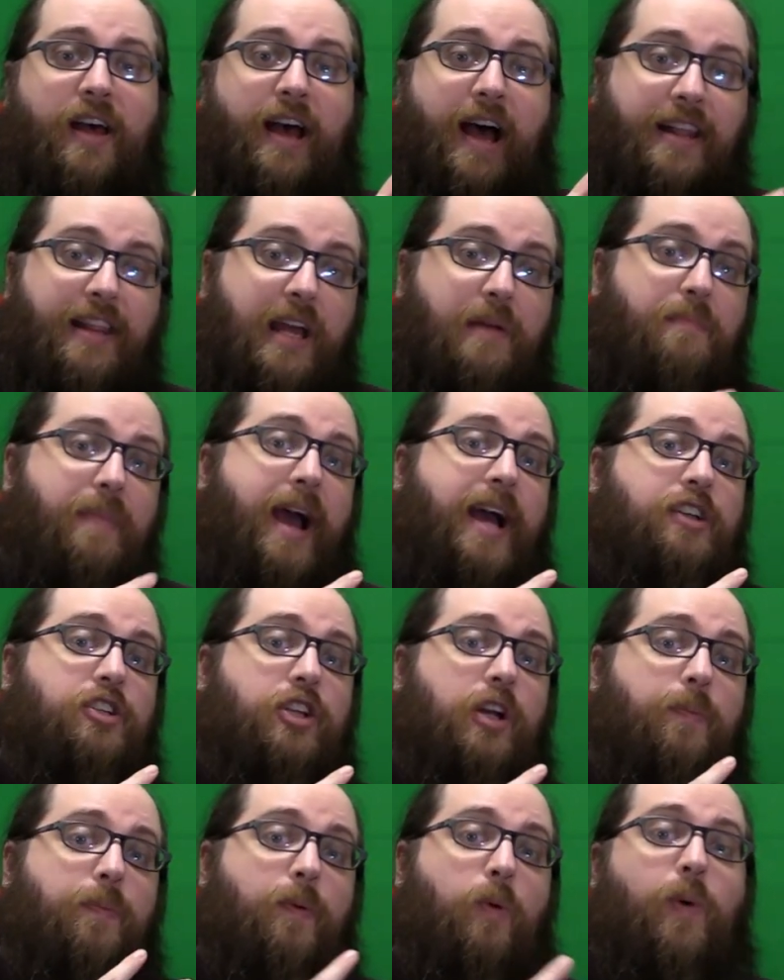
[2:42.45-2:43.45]
and they match
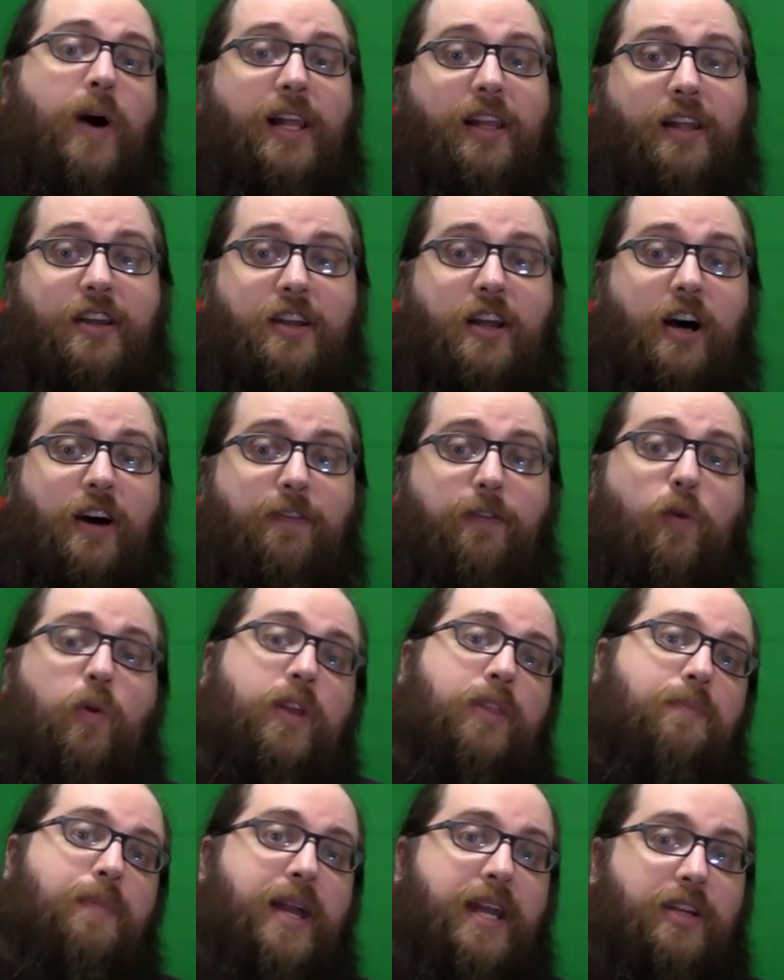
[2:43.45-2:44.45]
up well enough
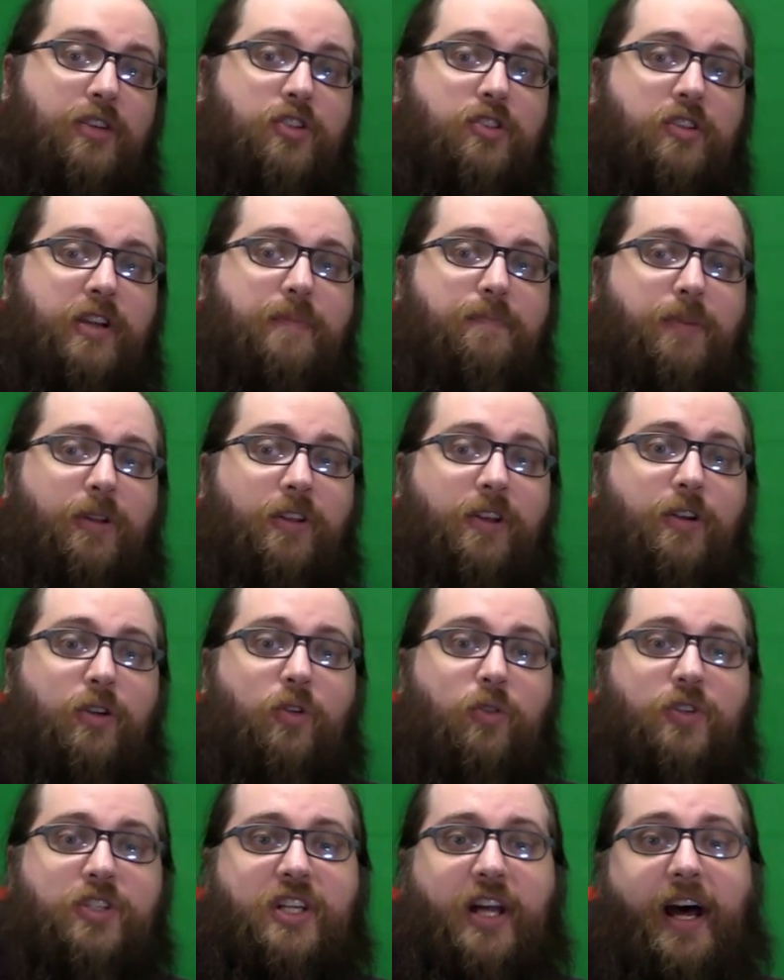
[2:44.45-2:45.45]
with mainstream
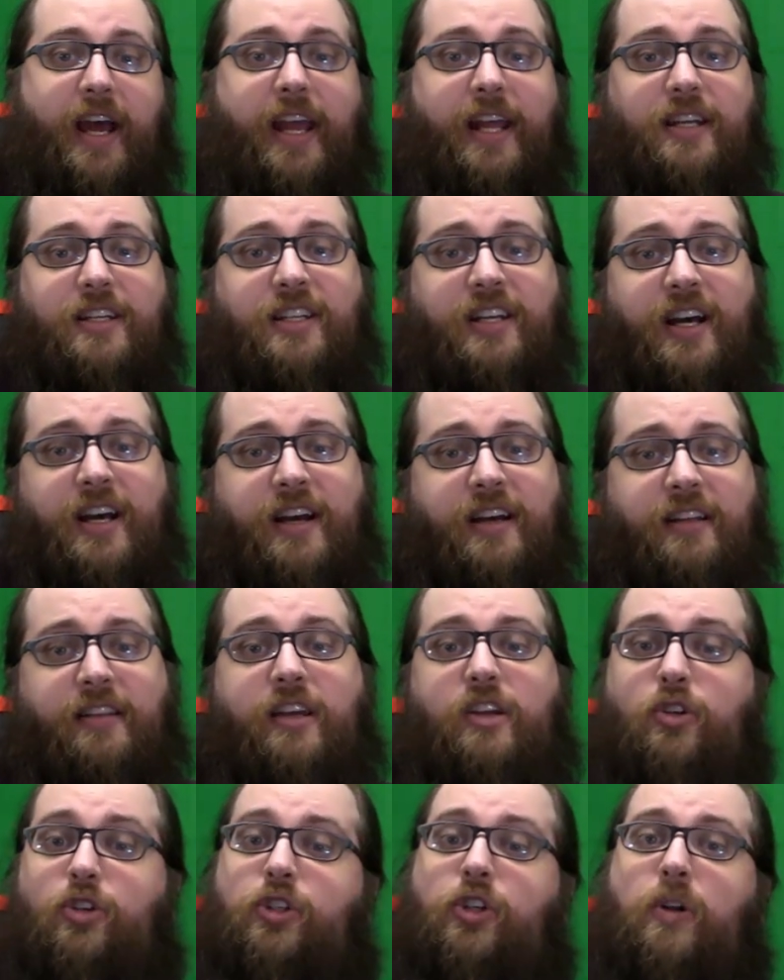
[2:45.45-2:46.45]
political science
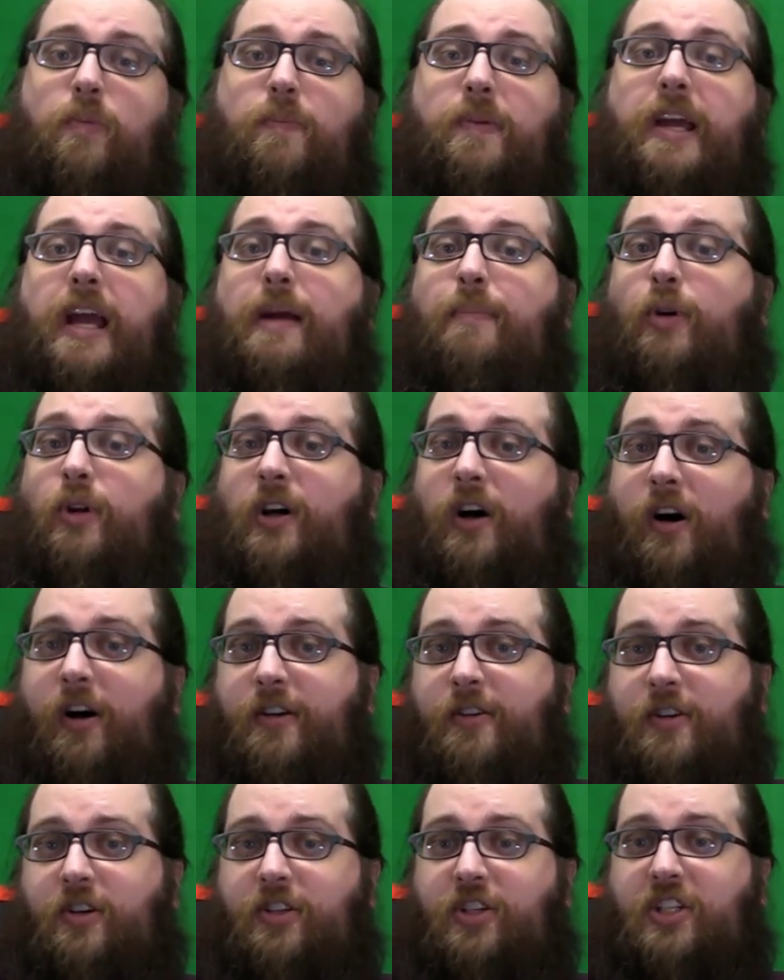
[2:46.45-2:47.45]
that you should be able to
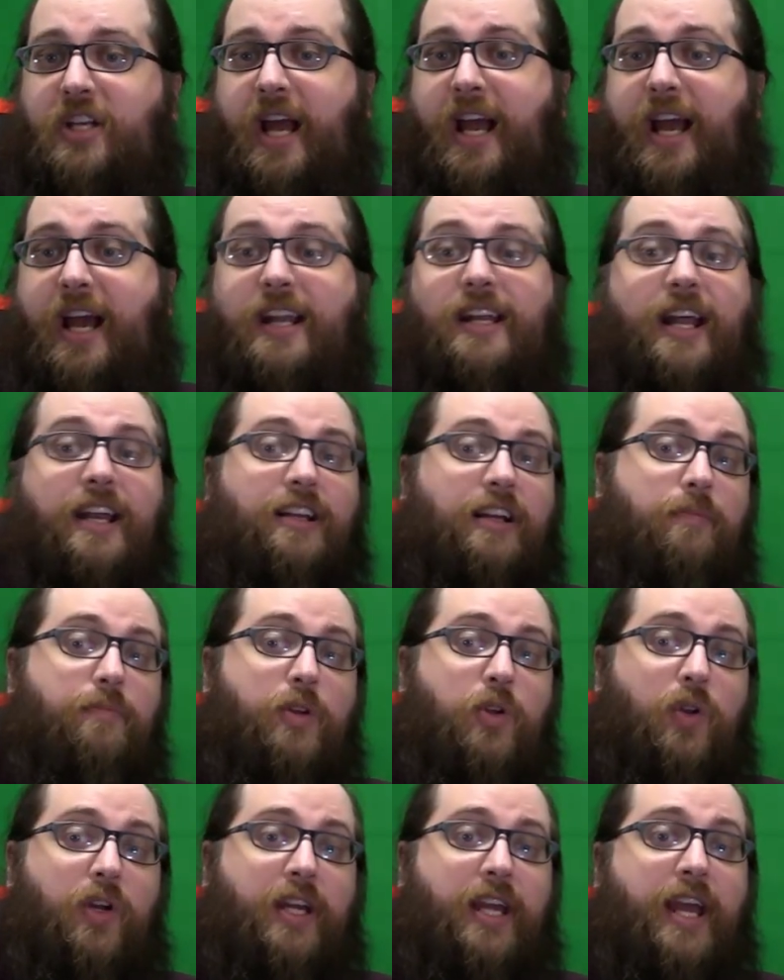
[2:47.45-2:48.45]
understand and
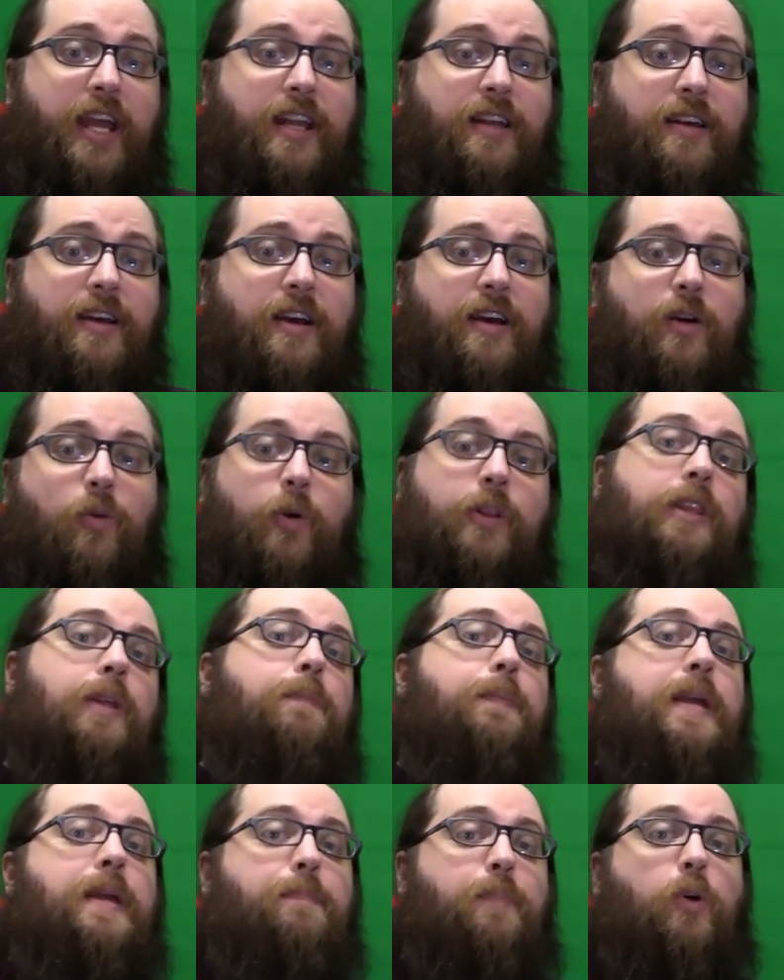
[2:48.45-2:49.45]
communicate with the
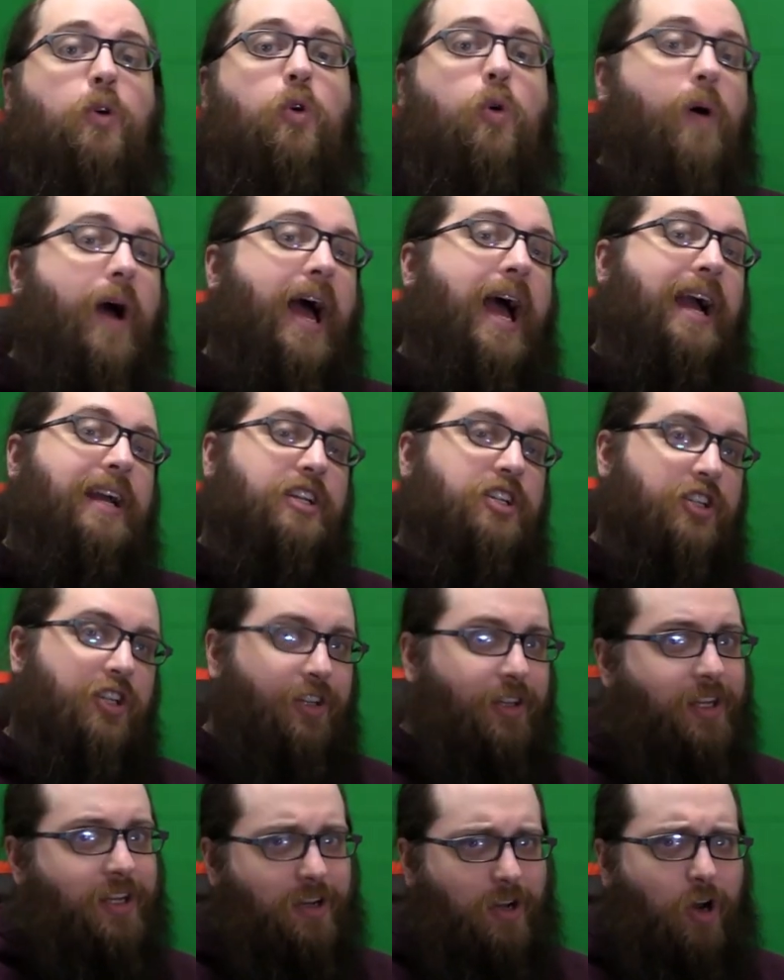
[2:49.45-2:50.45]
people who
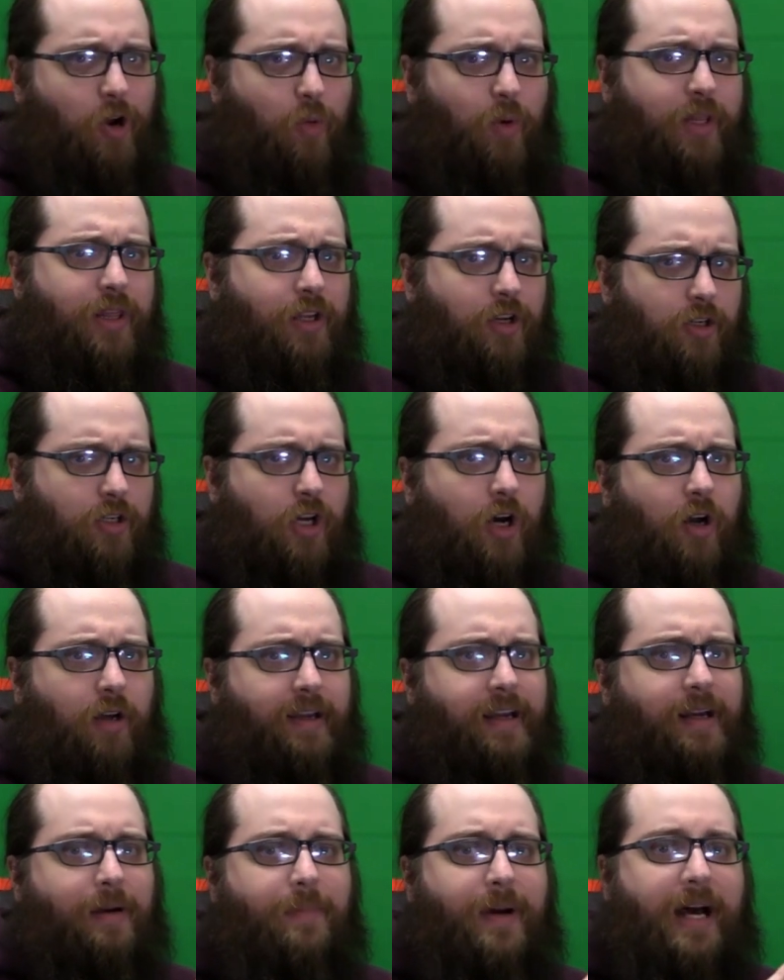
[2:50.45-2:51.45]
actually know what they're
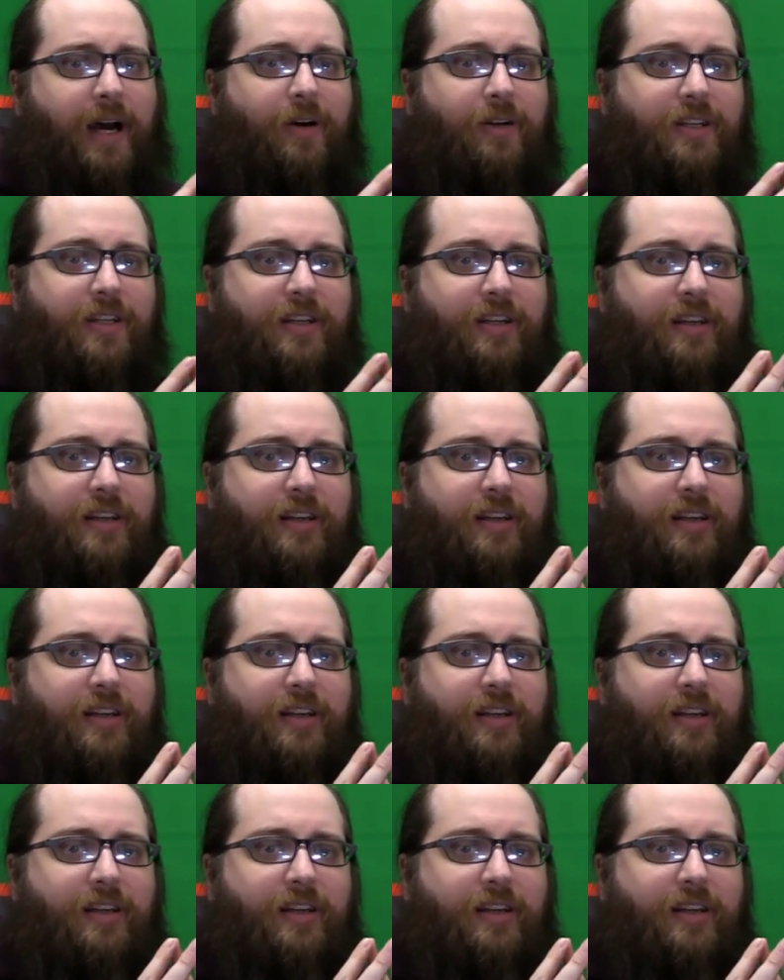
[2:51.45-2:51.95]
talking about.